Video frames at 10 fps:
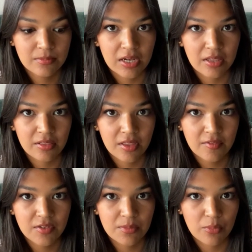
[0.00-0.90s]
and had
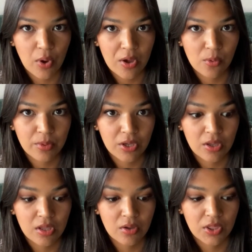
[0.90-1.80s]
lived in
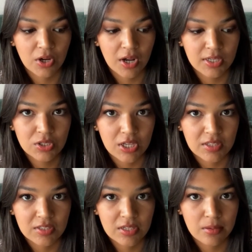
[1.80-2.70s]
Wyoming with her two
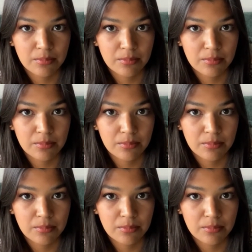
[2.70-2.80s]
sons,